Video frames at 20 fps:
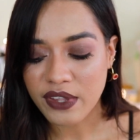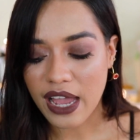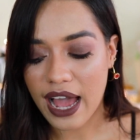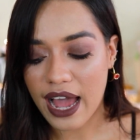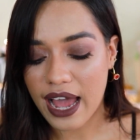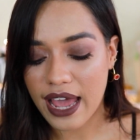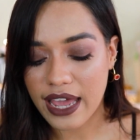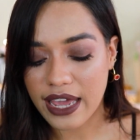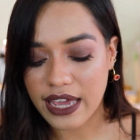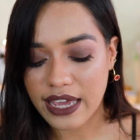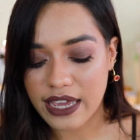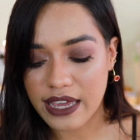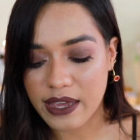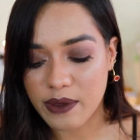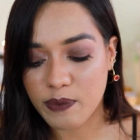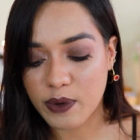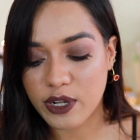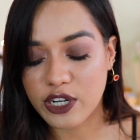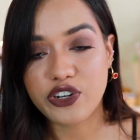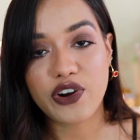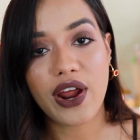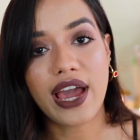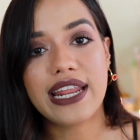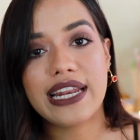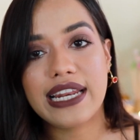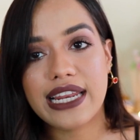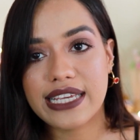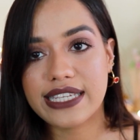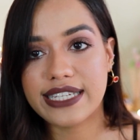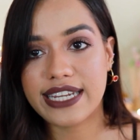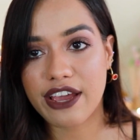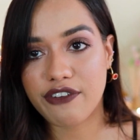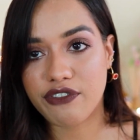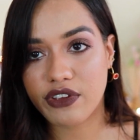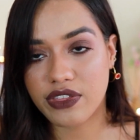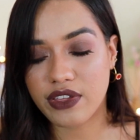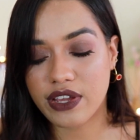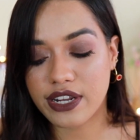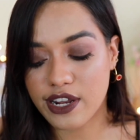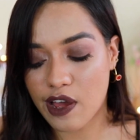I will try and list
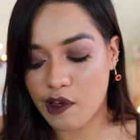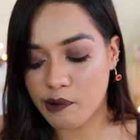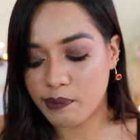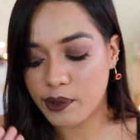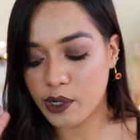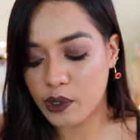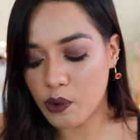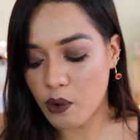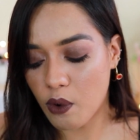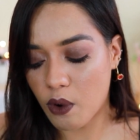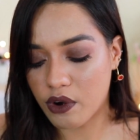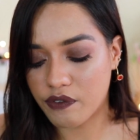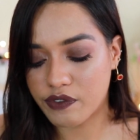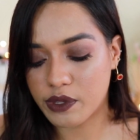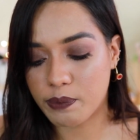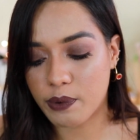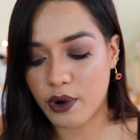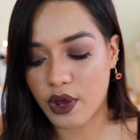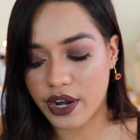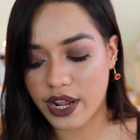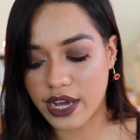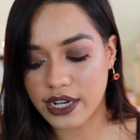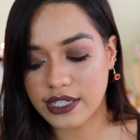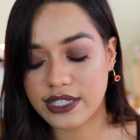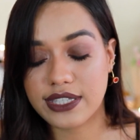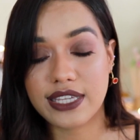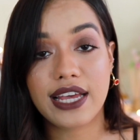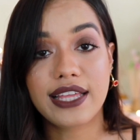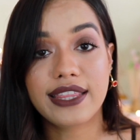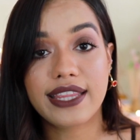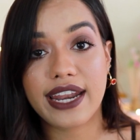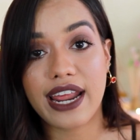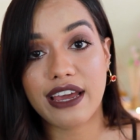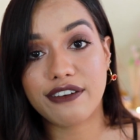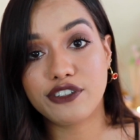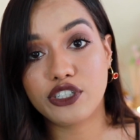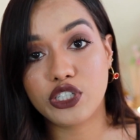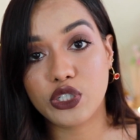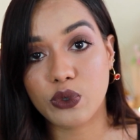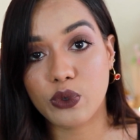everything down below, all of the products that
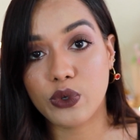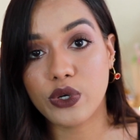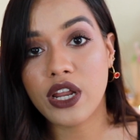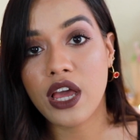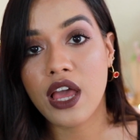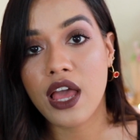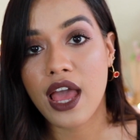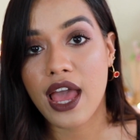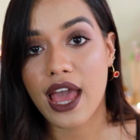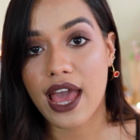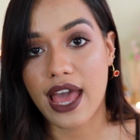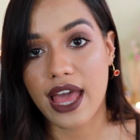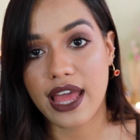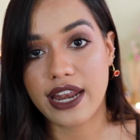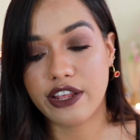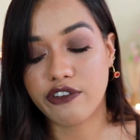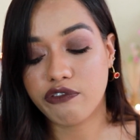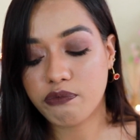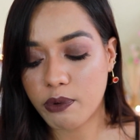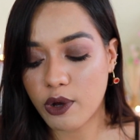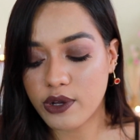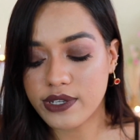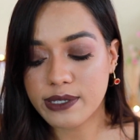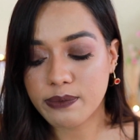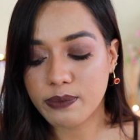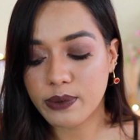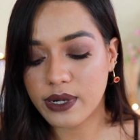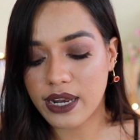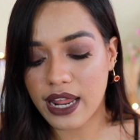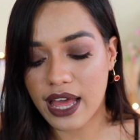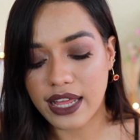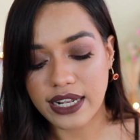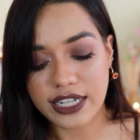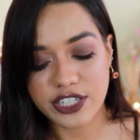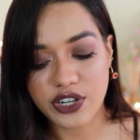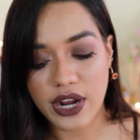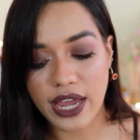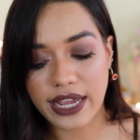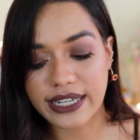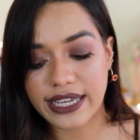I've shown, and if possible I'll
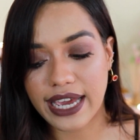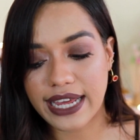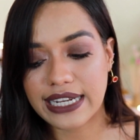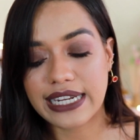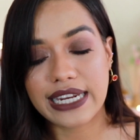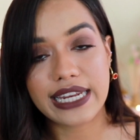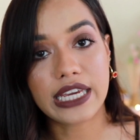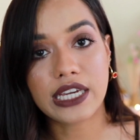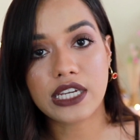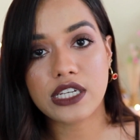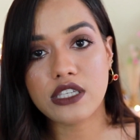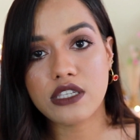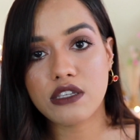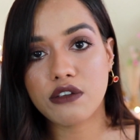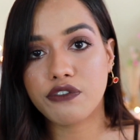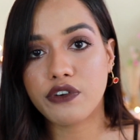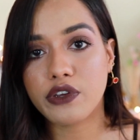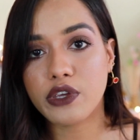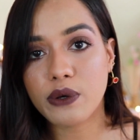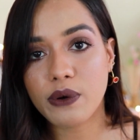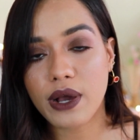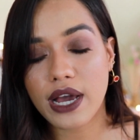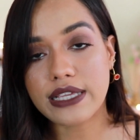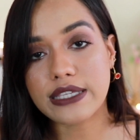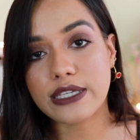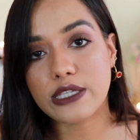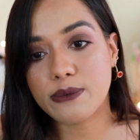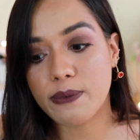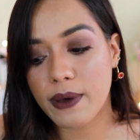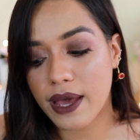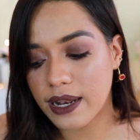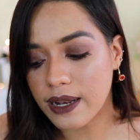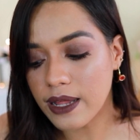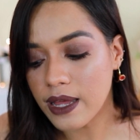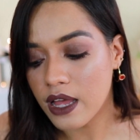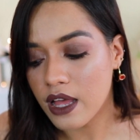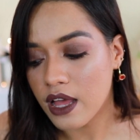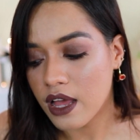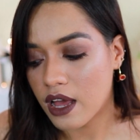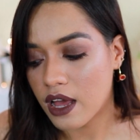try and get links for you guys as well.